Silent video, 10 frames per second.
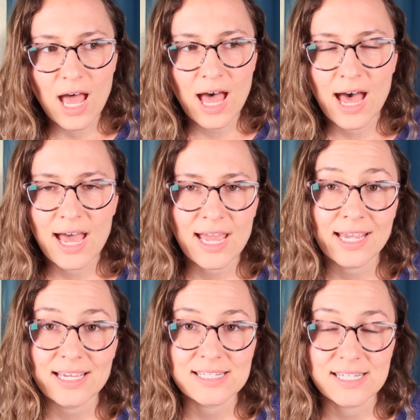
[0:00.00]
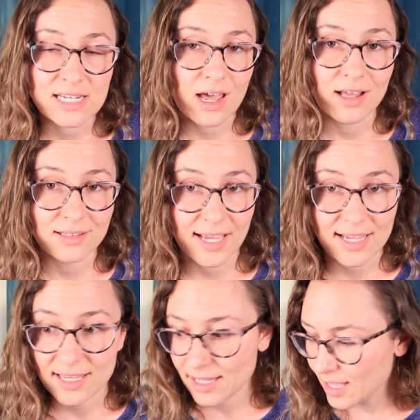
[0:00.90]
I did not
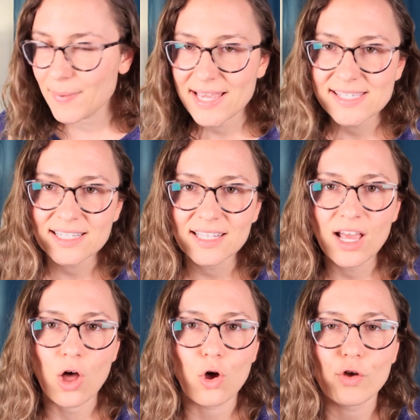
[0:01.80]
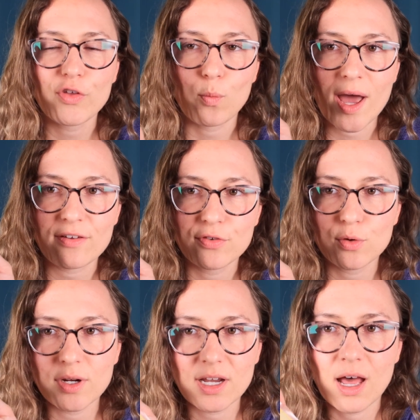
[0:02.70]
like. Basically, all the wet
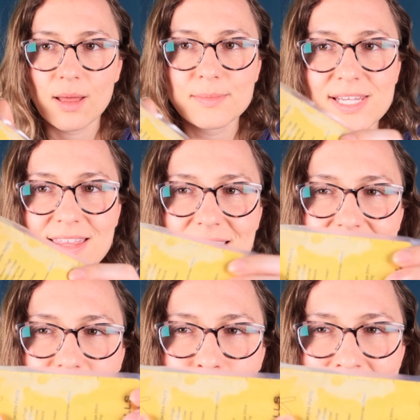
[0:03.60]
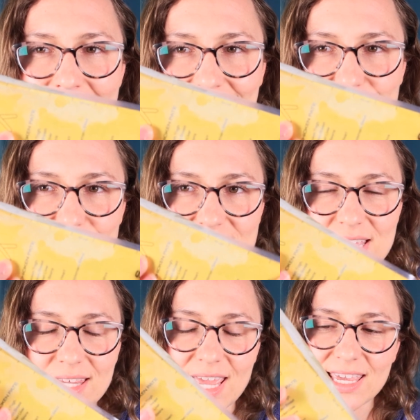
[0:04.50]
food comes in these packages
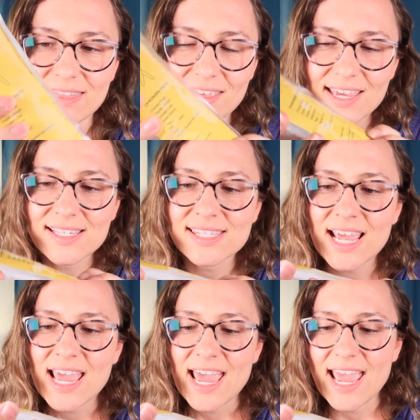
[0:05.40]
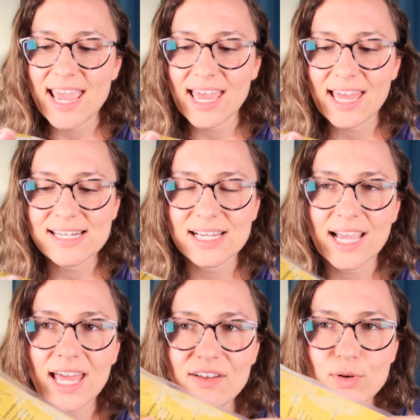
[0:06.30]
like this, and
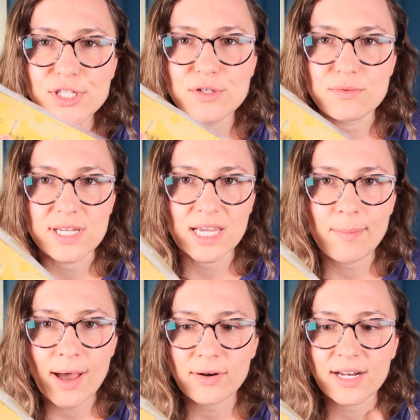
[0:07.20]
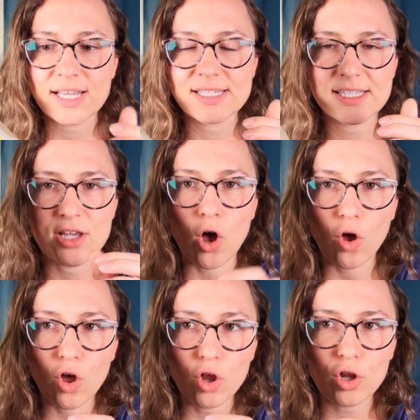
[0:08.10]
kind of what's unique about it is it's
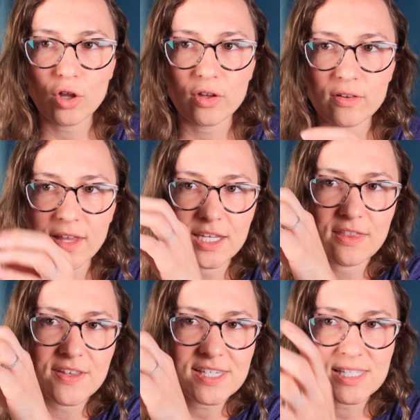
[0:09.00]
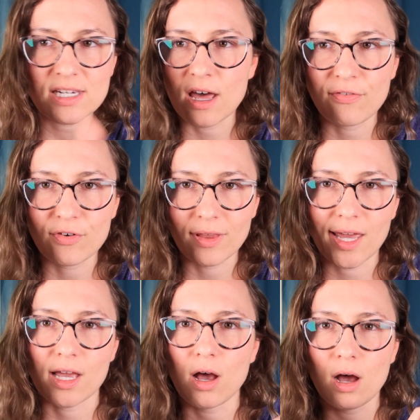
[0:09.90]
all like, this is enough for
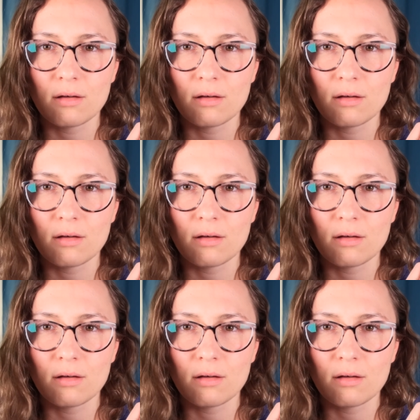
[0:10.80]
like